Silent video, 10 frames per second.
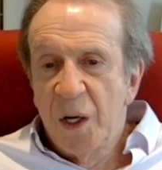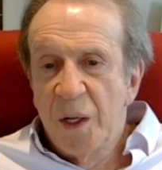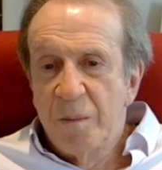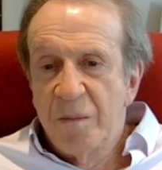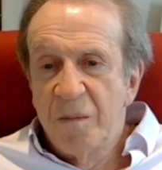
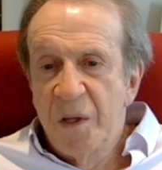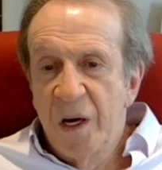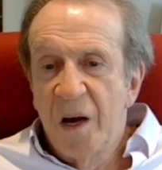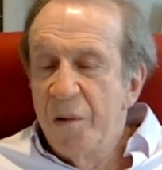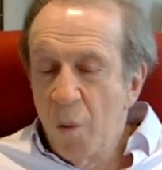
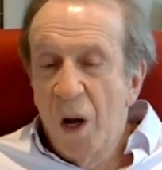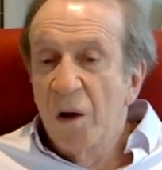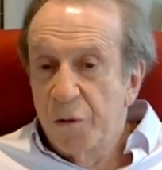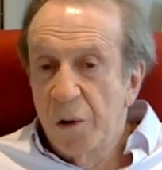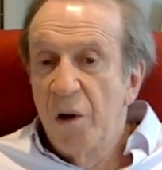I've
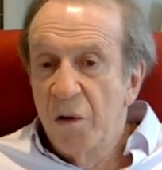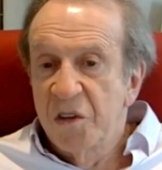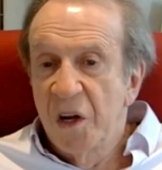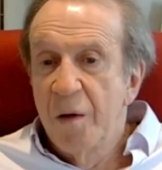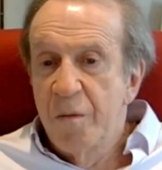been well for
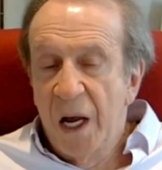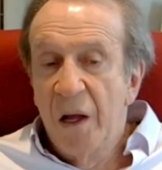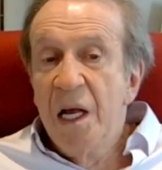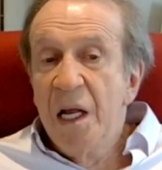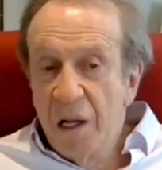a long
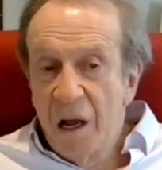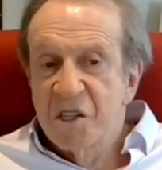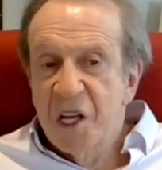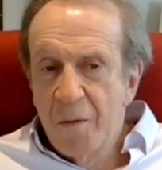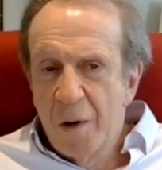time now.
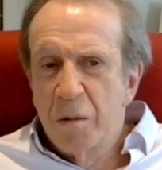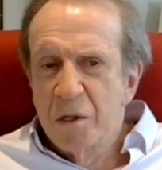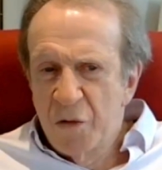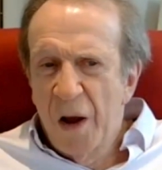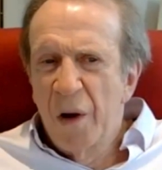Last
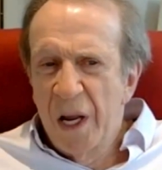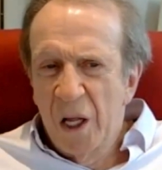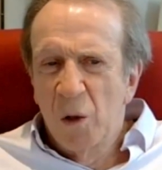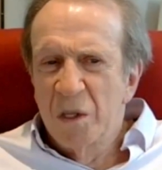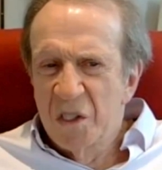time I was
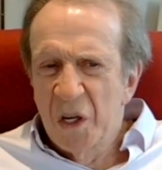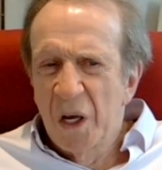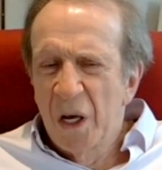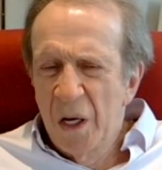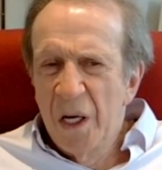very ill
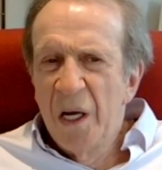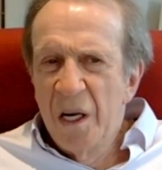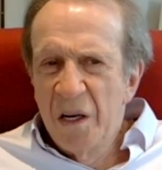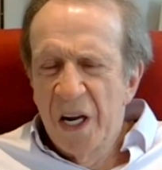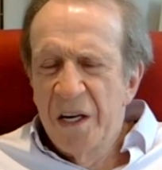was
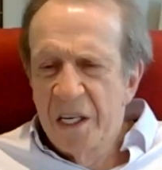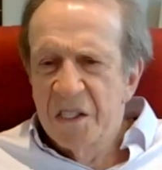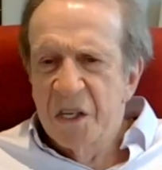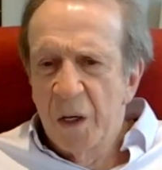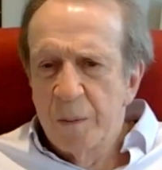
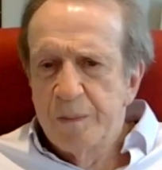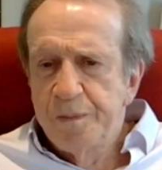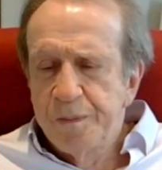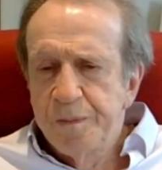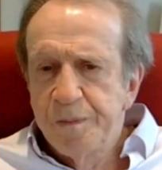10 years
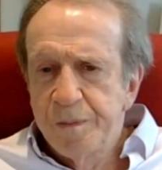ago.